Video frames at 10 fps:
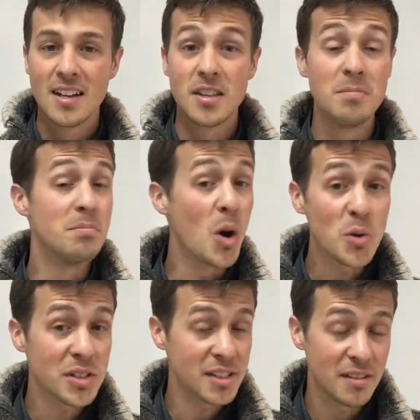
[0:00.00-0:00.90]

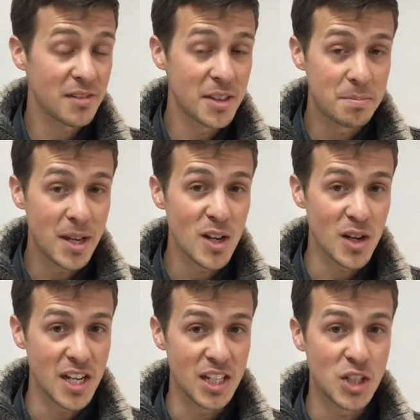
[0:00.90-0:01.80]
Most of the
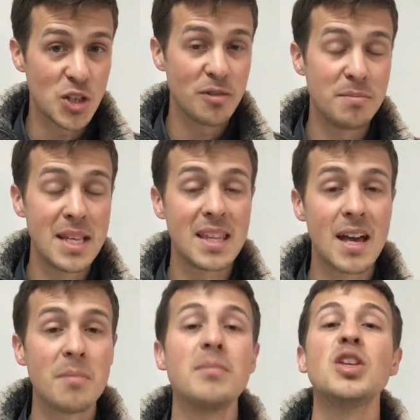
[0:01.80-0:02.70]
period should be
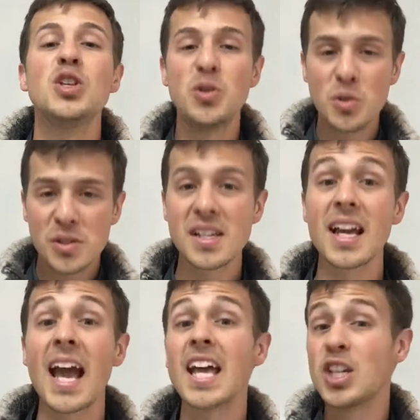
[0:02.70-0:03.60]
them
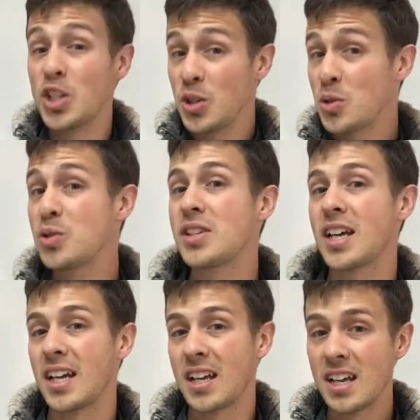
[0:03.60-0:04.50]
using and
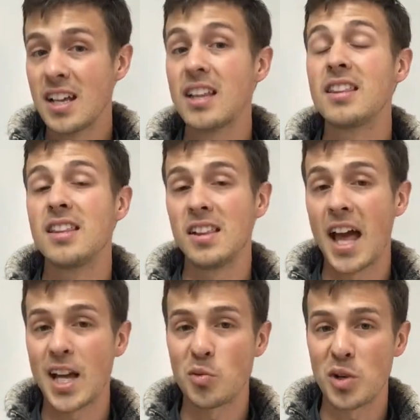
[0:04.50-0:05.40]
using the
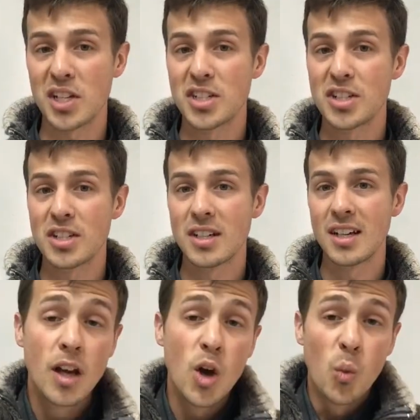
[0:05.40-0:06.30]
language.
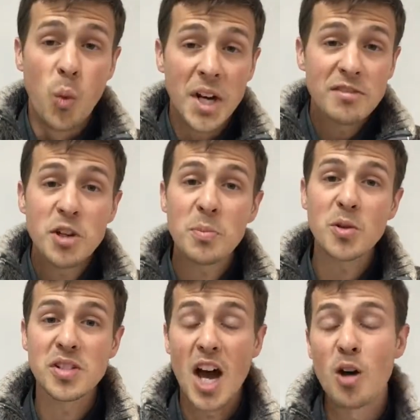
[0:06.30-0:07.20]
One of your
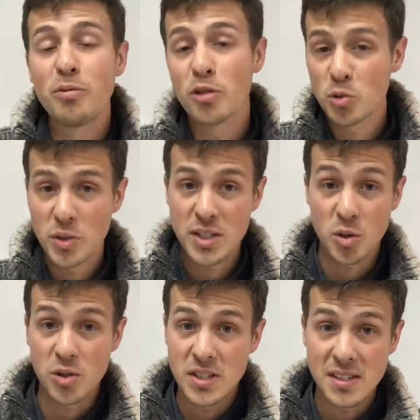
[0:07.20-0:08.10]
most helpful
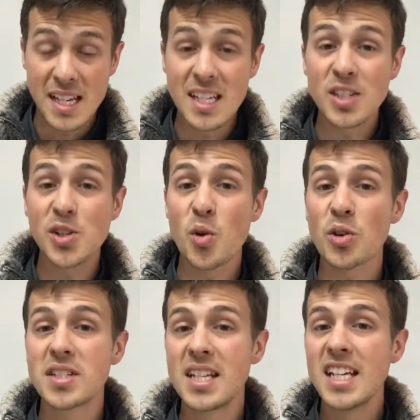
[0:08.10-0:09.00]
resources is your
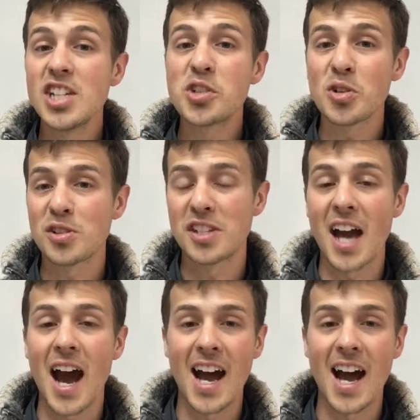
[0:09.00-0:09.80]
teacher's guide.